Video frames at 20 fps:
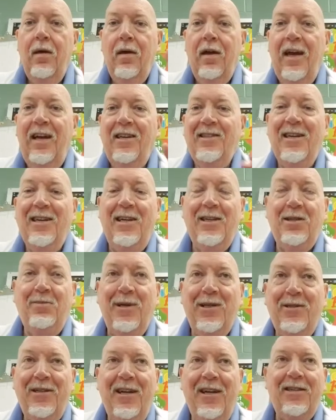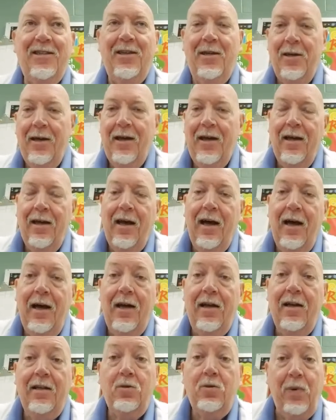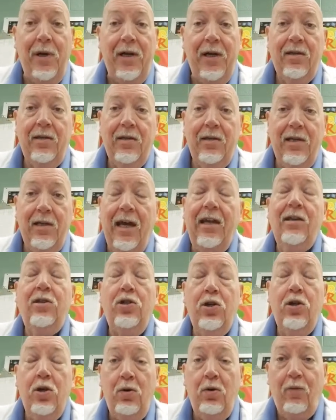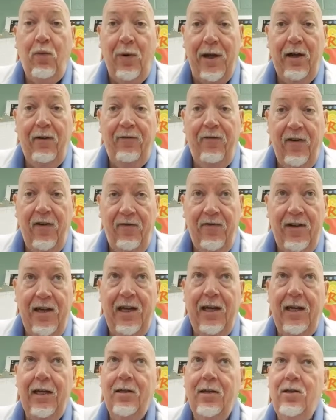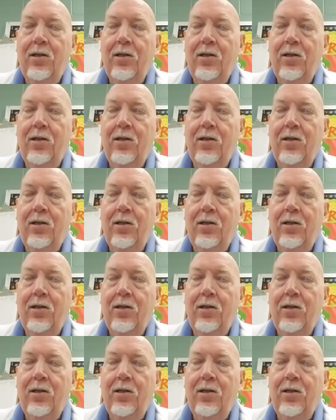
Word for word: Hey Science Mustangs, uh, it's week day two of week 15.